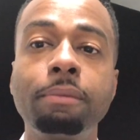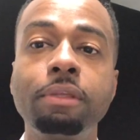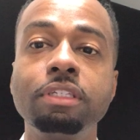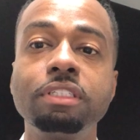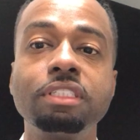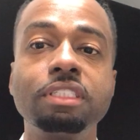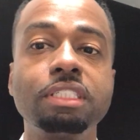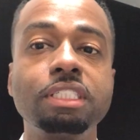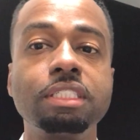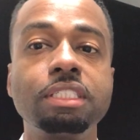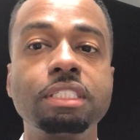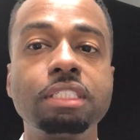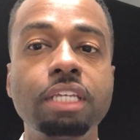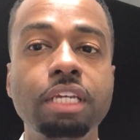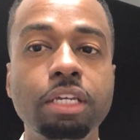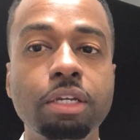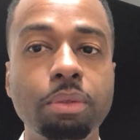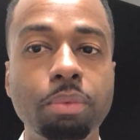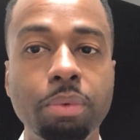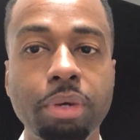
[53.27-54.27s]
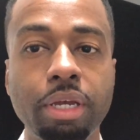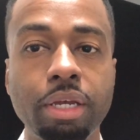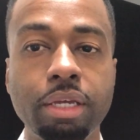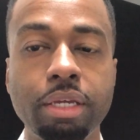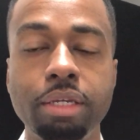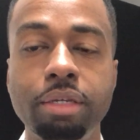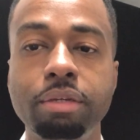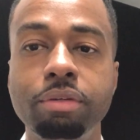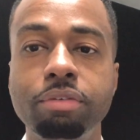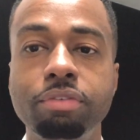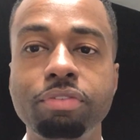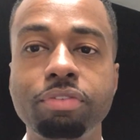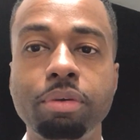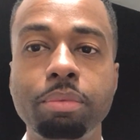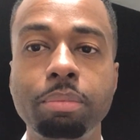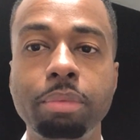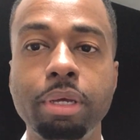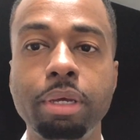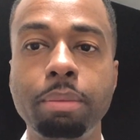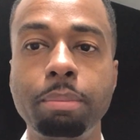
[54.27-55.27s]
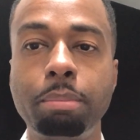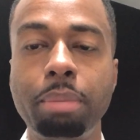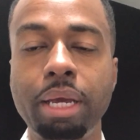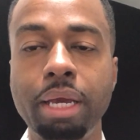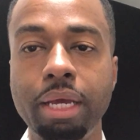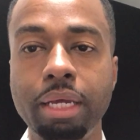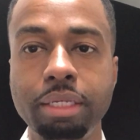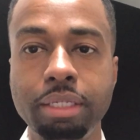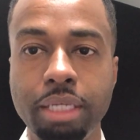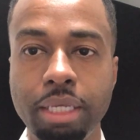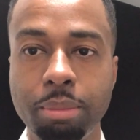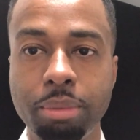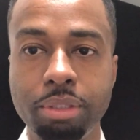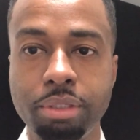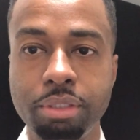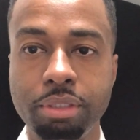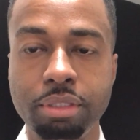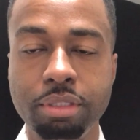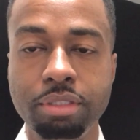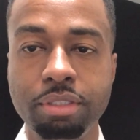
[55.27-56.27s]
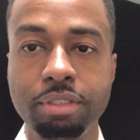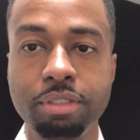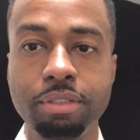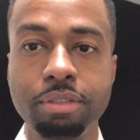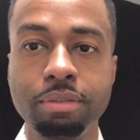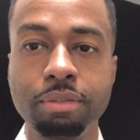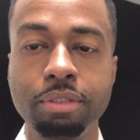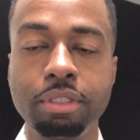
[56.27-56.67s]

Stay away from bad neighborhoods.